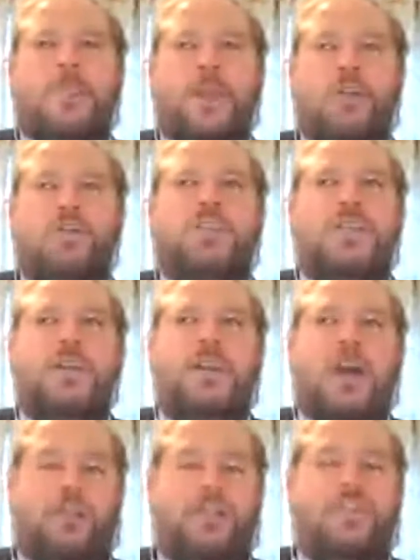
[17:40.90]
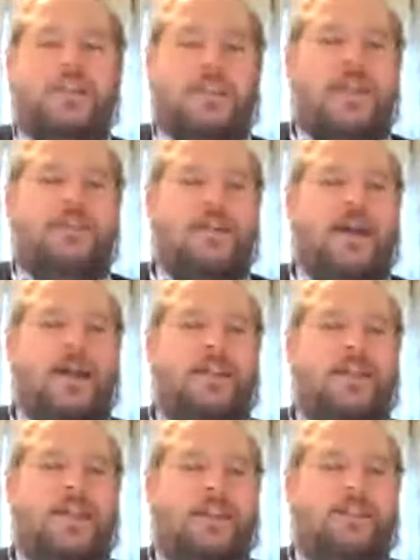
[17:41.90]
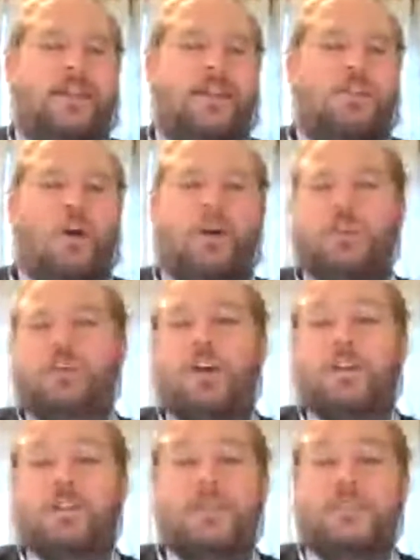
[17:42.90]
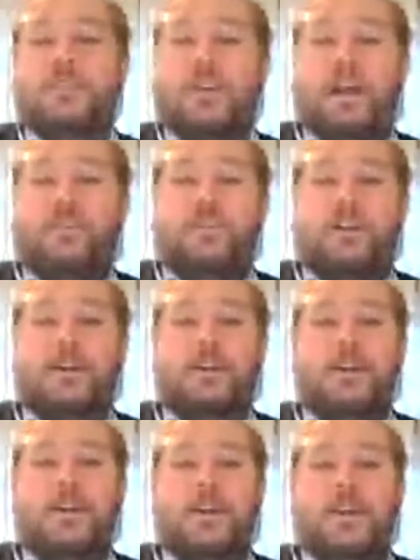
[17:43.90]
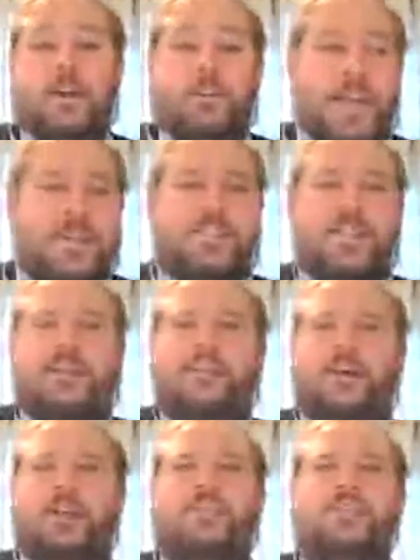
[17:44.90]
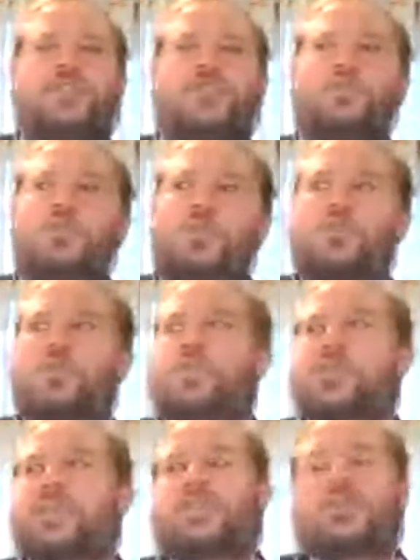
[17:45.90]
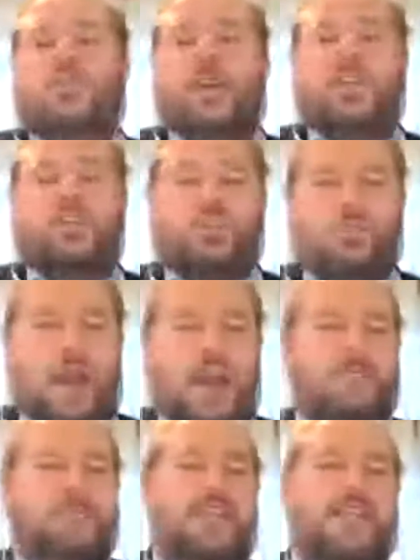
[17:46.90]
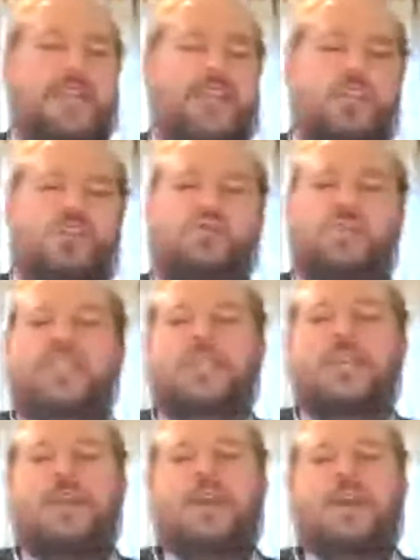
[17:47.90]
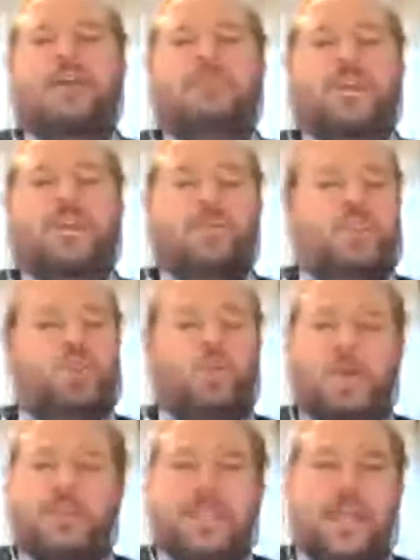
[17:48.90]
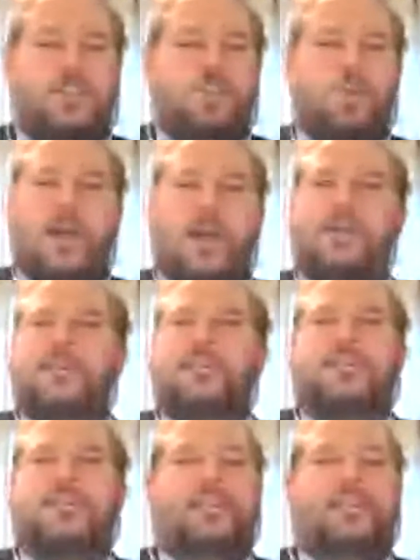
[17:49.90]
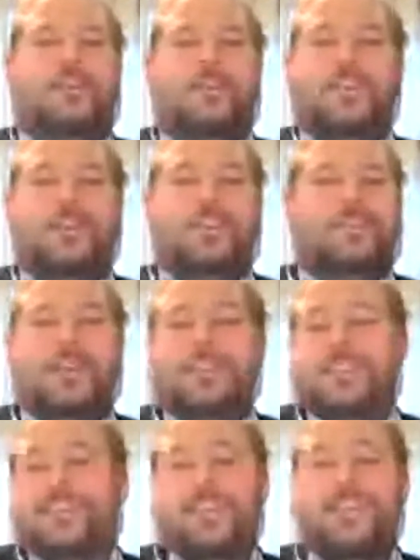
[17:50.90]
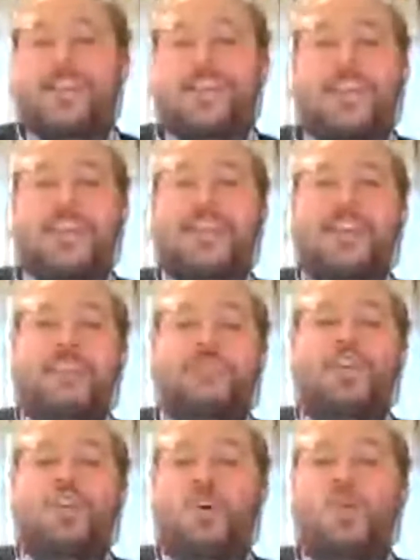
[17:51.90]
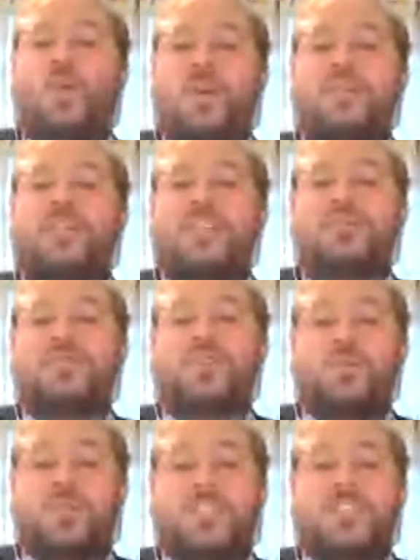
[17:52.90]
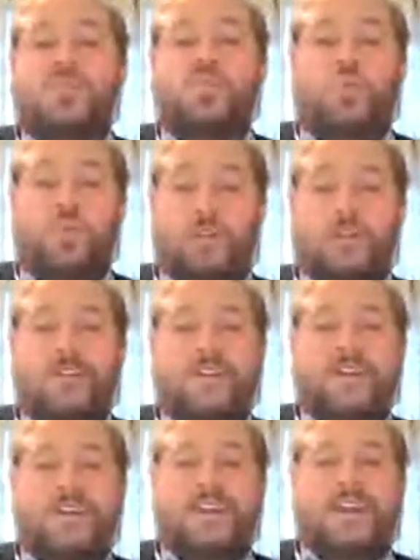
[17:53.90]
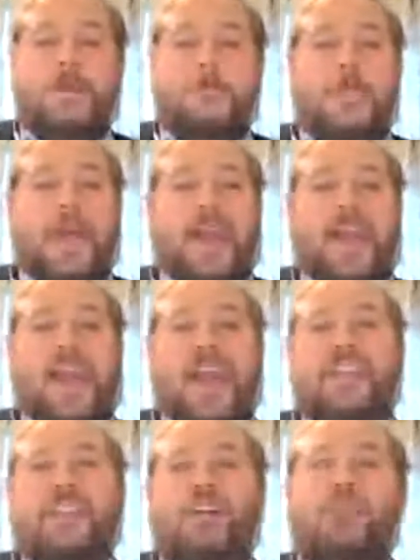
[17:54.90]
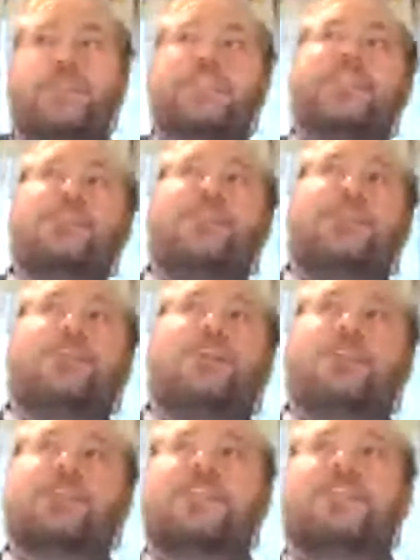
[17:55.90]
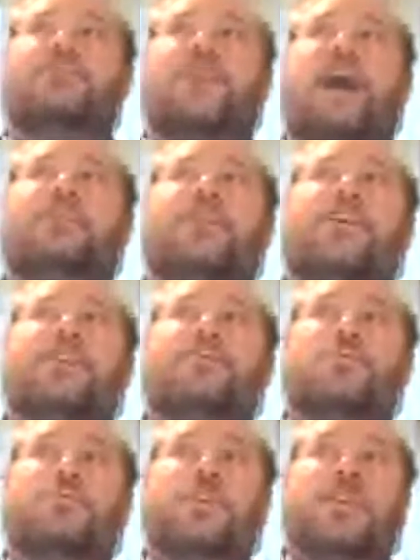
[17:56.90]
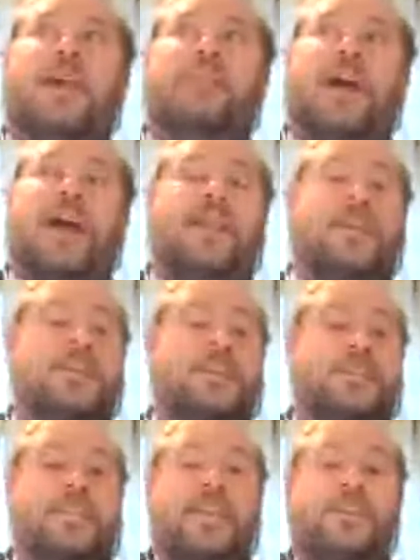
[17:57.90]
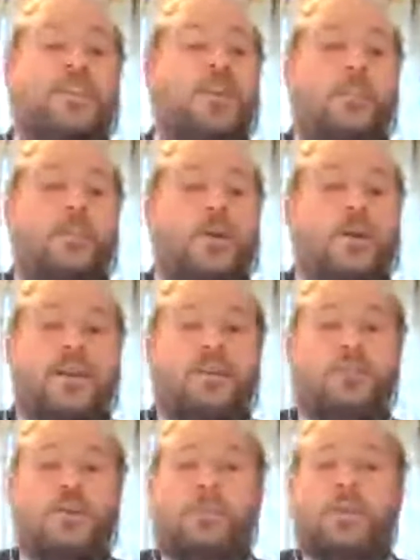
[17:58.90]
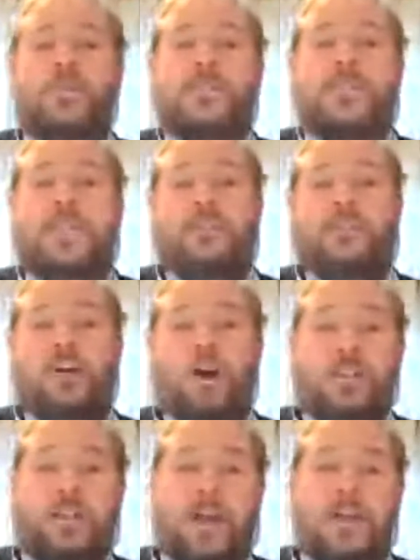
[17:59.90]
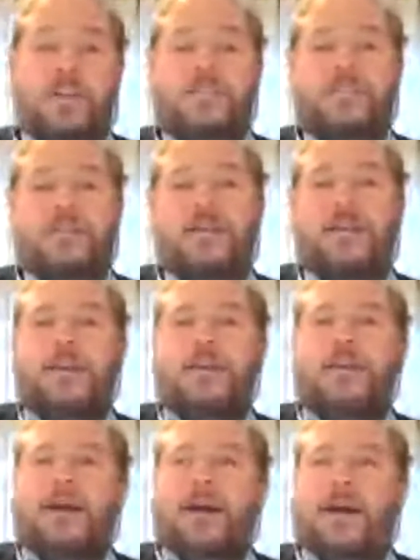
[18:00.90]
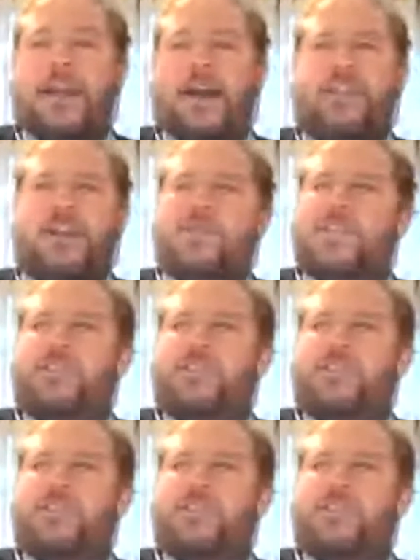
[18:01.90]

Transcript: there is nothing like that in on the continent of Africa. Now, yes, they got the Zulus and the great tribes and the histories, but they were tent dwellers. They, as I say, they didn't even know what these resources were. And the closest thing on the continent of Africa that would be like that is Ethiopia. Ethiopia was never colonized. I think it was